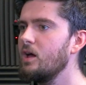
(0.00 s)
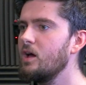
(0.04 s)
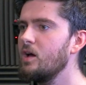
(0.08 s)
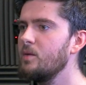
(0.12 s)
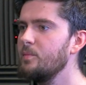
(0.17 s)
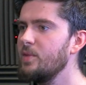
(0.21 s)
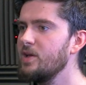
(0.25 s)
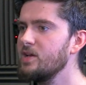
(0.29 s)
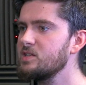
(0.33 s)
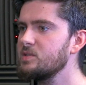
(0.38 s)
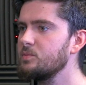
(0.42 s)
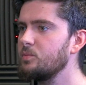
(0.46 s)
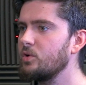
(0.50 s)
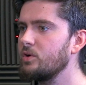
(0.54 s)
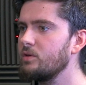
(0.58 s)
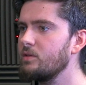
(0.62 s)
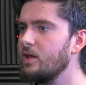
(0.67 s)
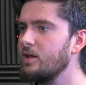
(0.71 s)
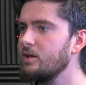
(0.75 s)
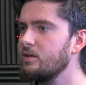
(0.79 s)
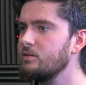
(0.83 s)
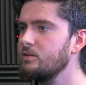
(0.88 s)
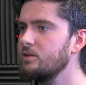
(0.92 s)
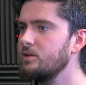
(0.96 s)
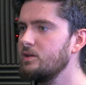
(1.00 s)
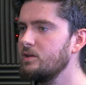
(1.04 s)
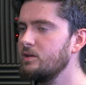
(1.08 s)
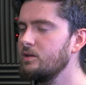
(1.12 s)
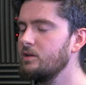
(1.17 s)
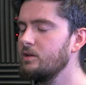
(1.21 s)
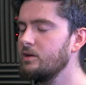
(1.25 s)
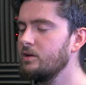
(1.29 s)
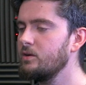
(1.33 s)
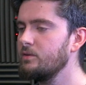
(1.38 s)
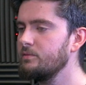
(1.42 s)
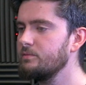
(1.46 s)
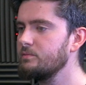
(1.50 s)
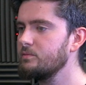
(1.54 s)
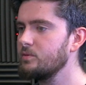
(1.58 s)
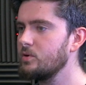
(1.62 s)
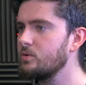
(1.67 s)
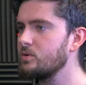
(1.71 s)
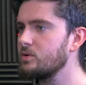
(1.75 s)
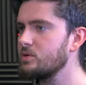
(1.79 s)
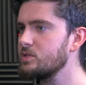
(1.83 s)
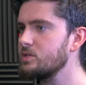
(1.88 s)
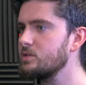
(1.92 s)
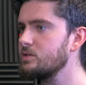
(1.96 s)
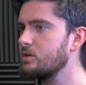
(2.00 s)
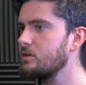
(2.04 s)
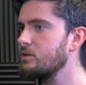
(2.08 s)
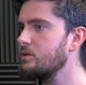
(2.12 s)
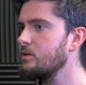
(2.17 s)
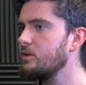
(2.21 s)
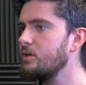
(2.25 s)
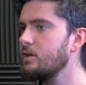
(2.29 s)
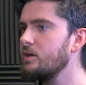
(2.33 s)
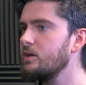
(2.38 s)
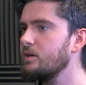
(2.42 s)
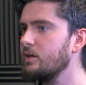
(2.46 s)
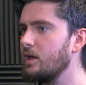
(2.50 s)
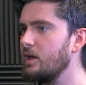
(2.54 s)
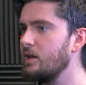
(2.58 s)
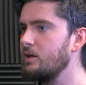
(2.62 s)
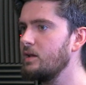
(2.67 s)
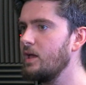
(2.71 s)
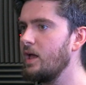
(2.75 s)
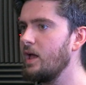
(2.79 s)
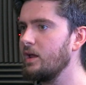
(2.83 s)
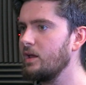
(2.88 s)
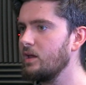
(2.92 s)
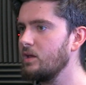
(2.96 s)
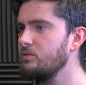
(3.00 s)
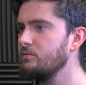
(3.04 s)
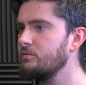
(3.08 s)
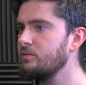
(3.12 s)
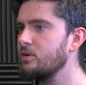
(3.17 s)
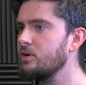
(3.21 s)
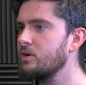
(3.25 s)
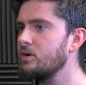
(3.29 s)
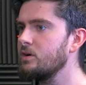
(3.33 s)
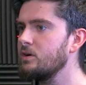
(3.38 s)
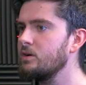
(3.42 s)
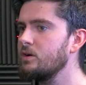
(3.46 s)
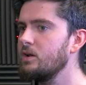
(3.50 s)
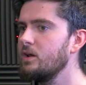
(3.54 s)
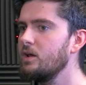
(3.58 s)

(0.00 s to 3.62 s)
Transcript: makes it more likely, of course, to click and convert,